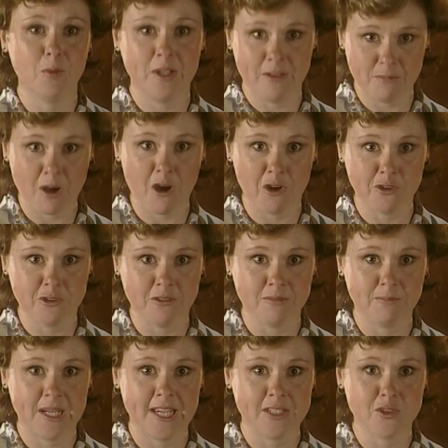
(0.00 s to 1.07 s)
William
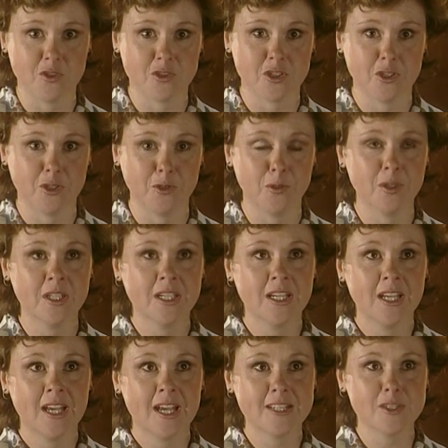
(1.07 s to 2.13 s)
Hartnell playing Doctor Who,
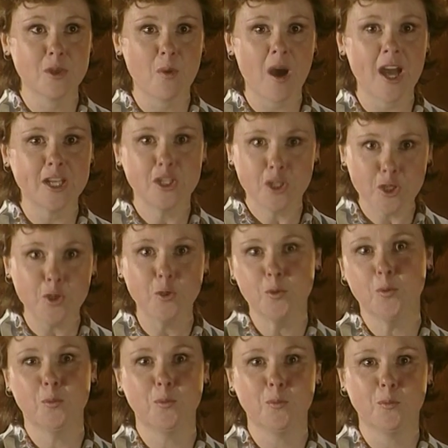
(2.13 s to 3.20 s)
so I
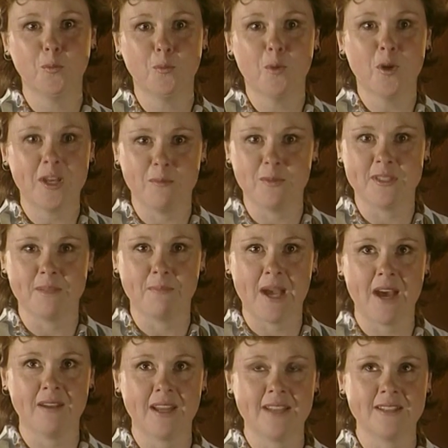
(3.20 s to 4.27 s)
knew what it was
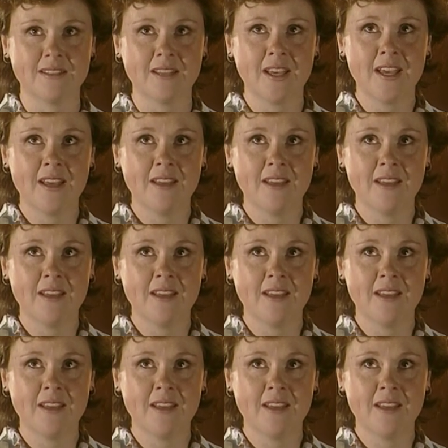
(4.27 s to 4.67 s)
about and